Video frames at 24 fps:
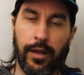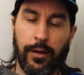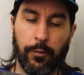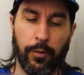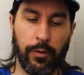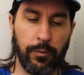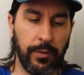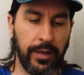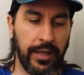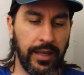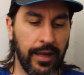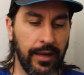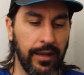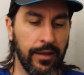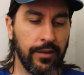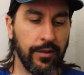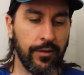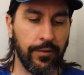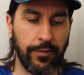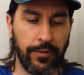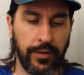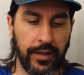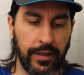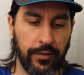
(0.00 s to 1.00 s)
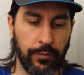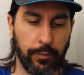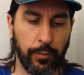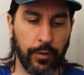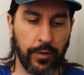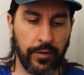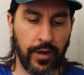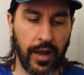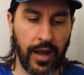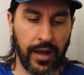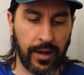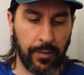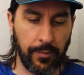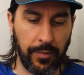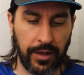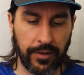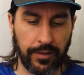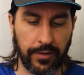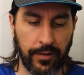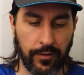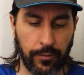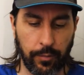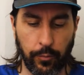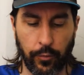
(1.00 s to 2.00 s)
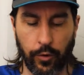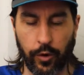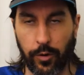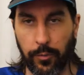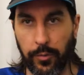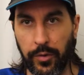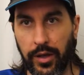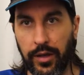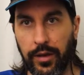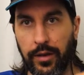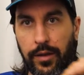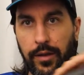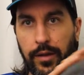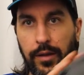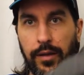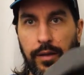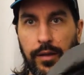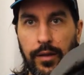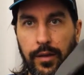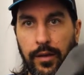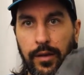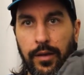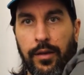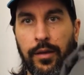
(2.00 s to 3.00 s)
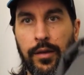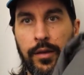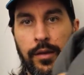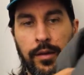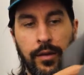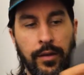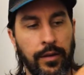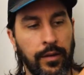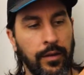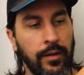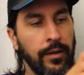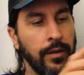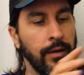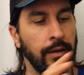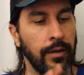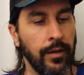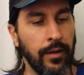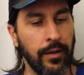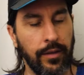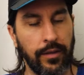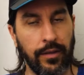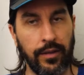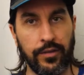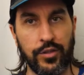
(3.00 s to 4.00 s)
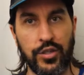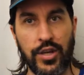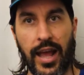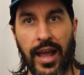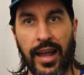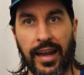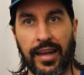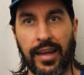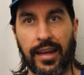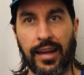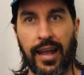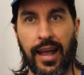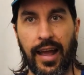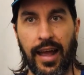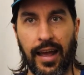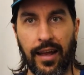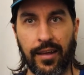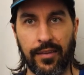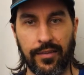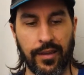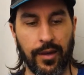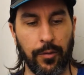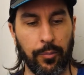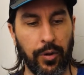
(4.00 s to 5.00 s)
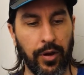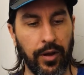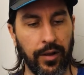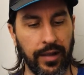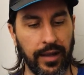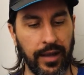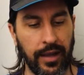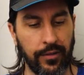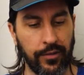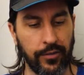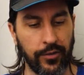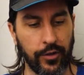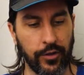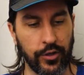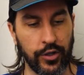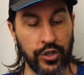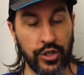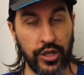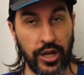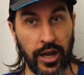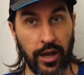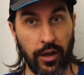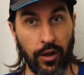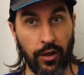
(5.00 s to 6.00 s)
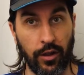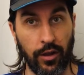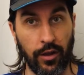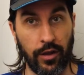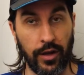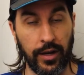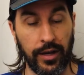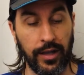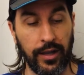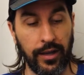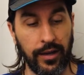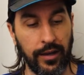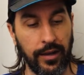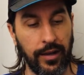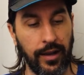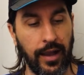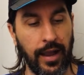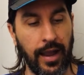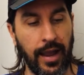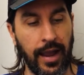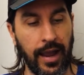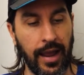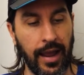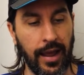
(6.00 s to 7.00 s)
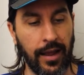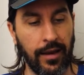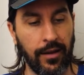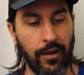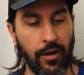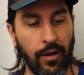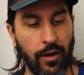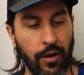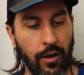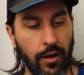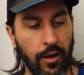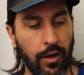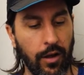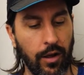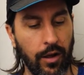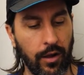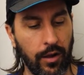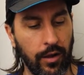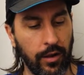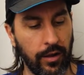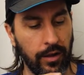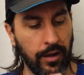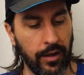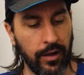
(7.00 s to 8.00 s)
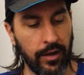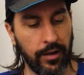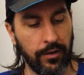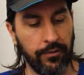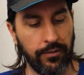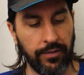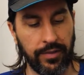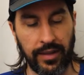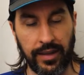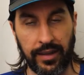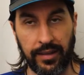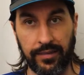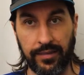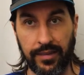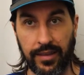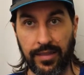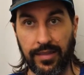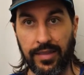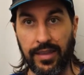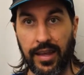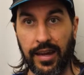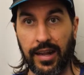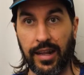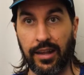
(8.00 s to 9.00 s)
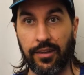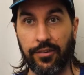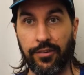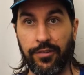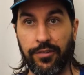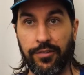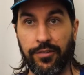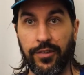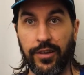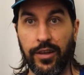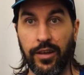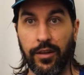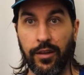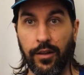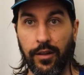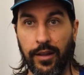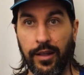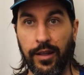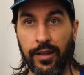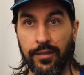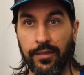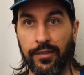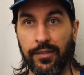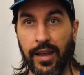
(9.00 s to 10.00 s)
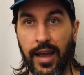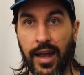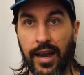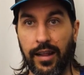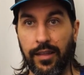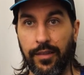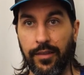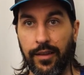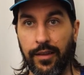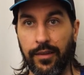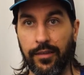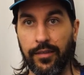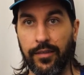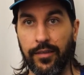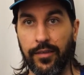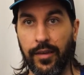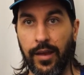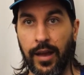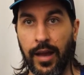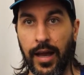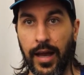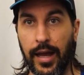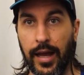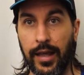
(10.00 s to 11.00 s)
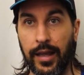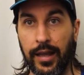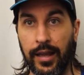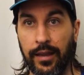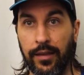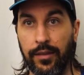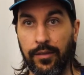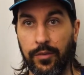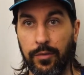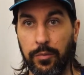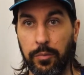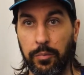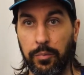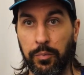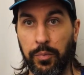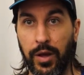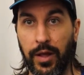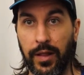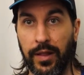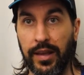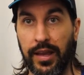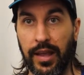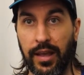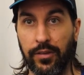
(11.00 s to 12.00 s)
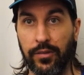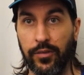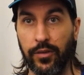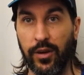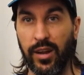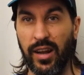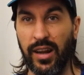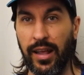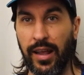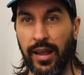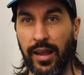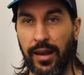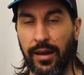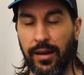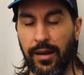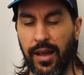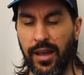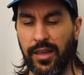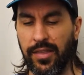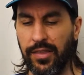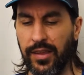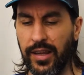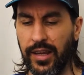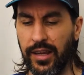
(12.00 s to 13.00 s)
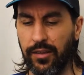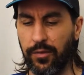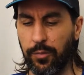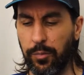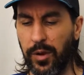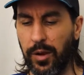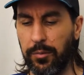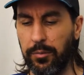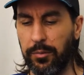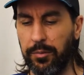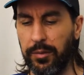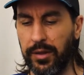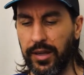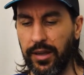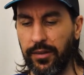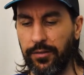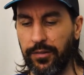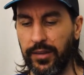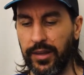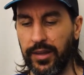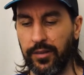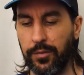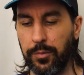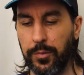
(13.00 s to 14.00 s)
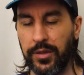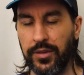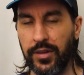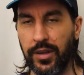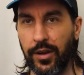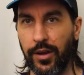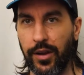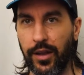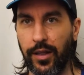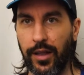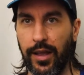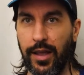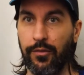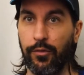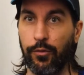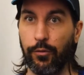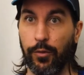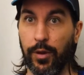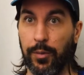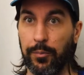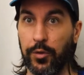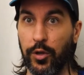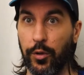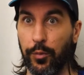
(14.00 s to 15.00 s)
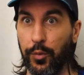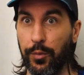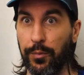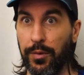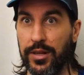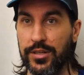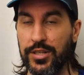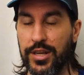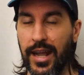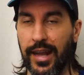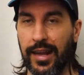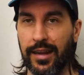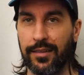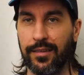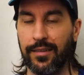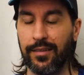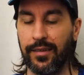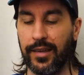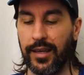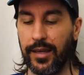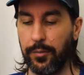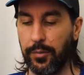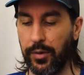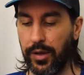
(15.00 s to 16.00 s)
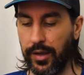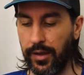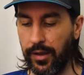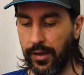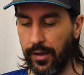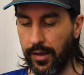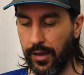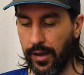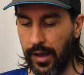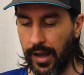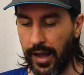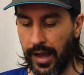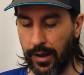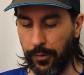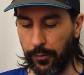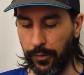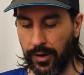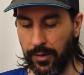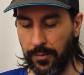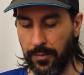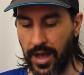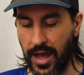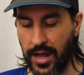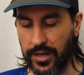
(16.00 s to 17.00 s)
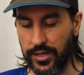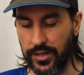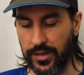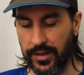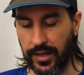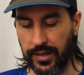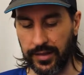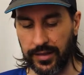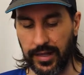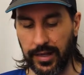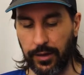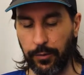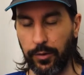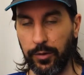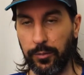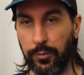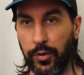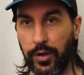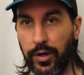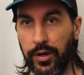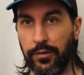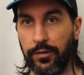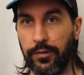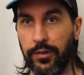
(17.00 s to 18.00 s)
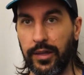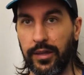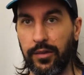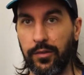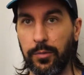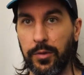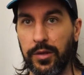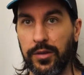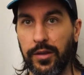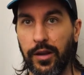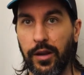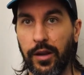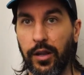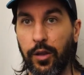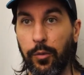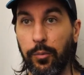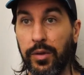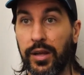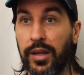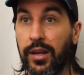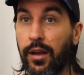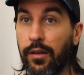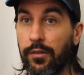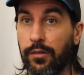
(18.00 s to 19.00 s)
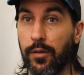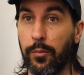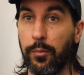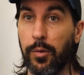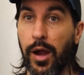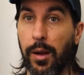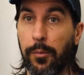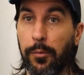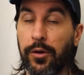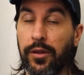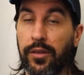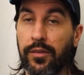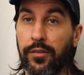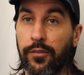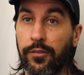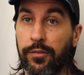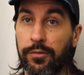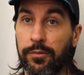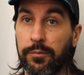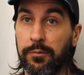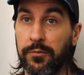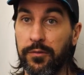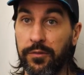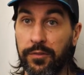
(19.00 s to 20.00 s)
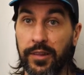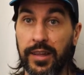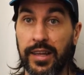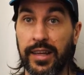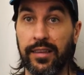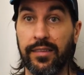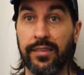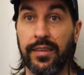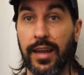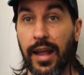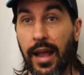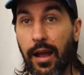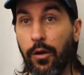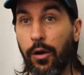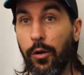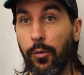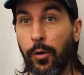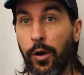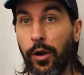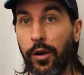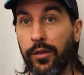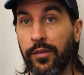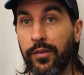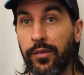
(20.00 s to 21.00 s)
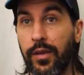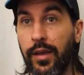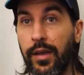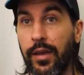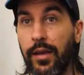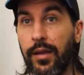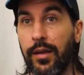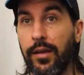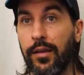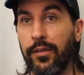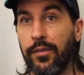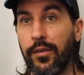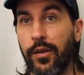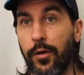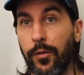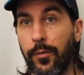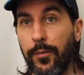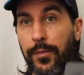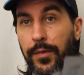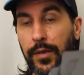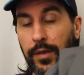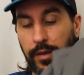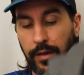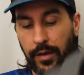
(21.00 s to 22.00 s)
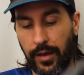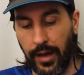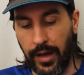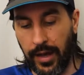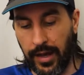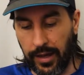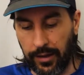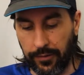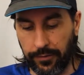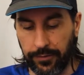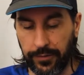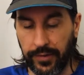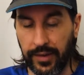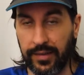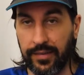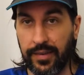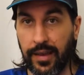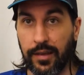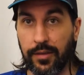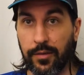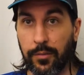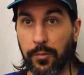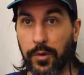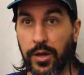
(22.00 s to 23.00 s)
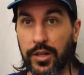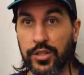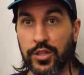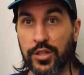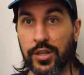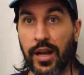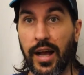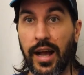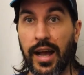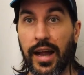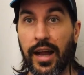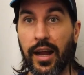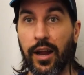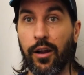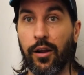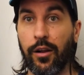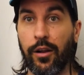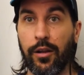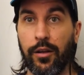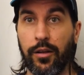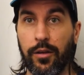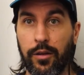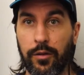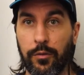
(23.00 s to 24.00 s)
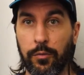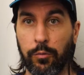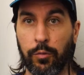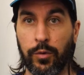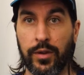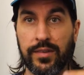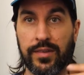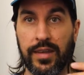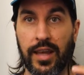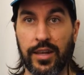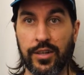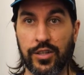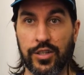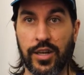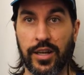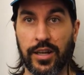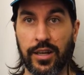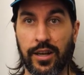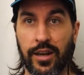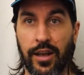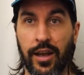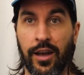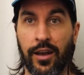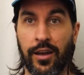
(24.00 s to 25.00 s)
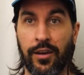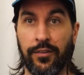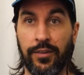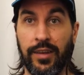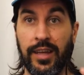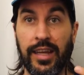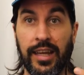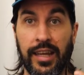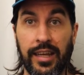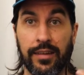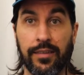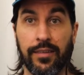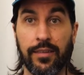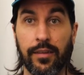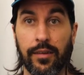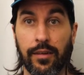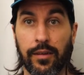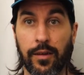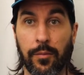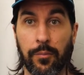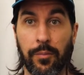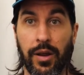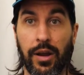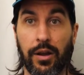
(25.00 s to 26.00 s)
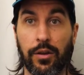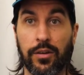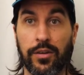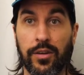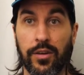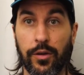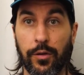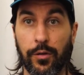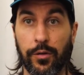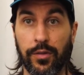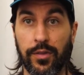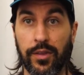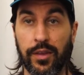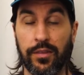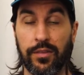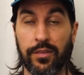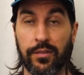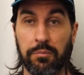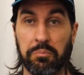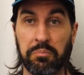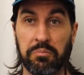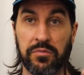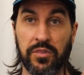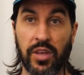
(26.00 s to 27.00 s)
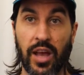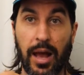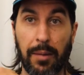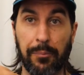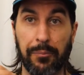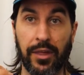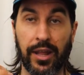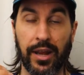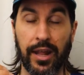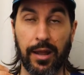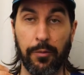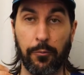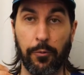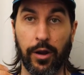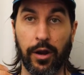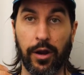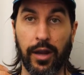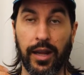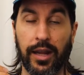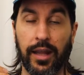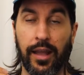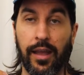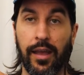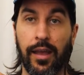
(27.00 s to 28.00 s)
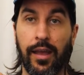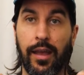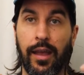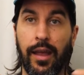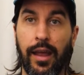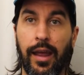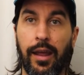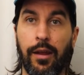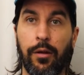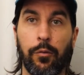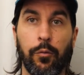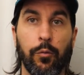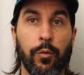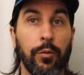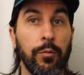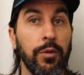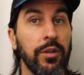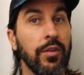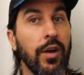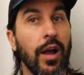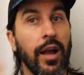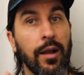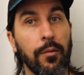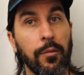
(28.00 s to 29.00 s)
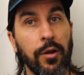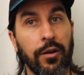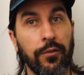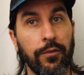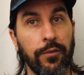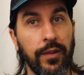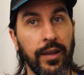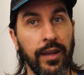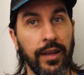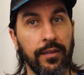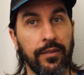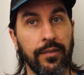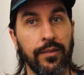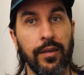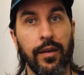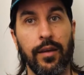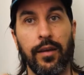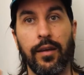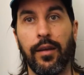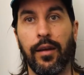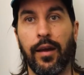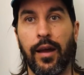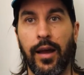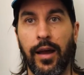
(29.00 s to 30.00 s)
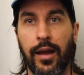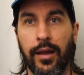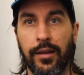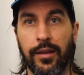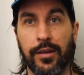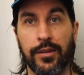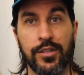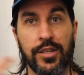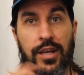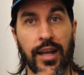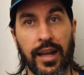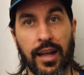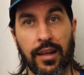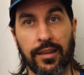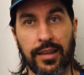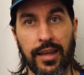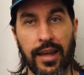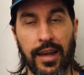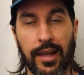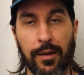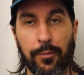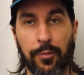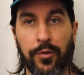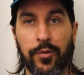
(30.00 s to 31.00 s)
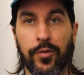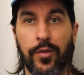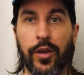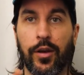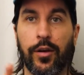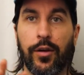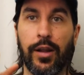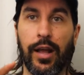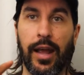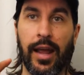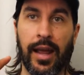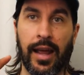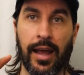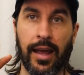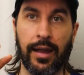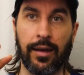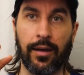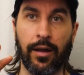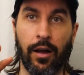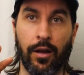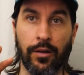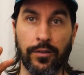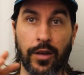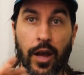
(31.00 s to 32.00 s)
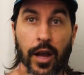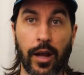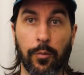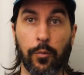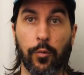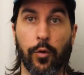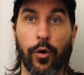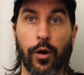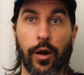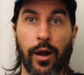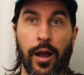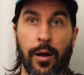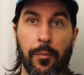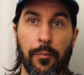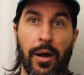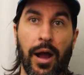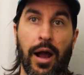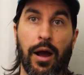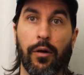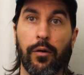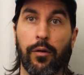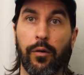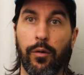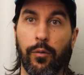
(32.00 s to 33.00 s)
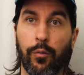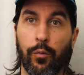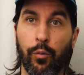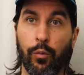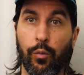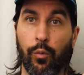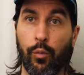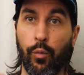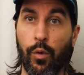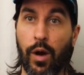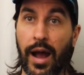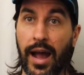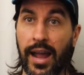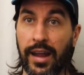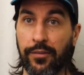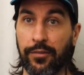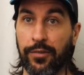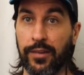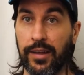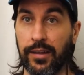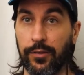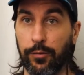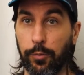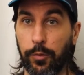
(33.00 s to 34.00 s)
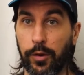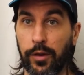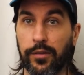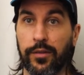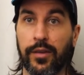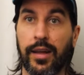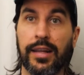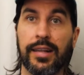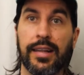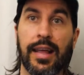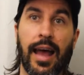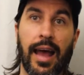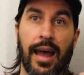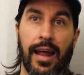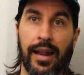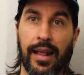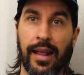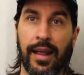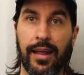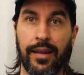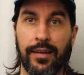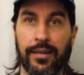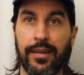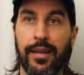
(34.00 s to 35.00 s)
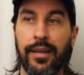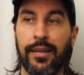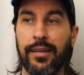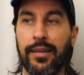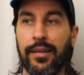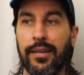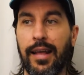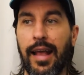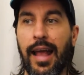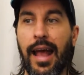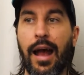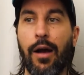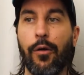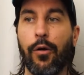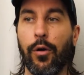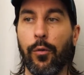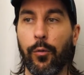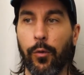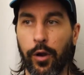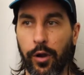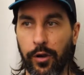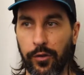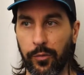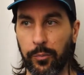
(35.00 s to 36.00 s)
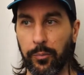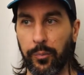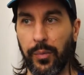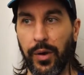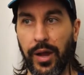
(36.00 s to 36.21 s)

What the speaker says: And when we get into fleece, we'll talk about this more, but this jacket has a polyester shell on it, and all of the synthetic fill inside of this is polyester. And I think it's probably a fleece material. I haven't ripped open my jacket to see, but I would imagine that they would put a fleece material because of the properties of fleece and how it works. So fleece has a much higher retention of heat compared to this top that I'm wearing. And when we talk about fleece, you can check out that episode and I'll talk more about why fleece works like that and how it works.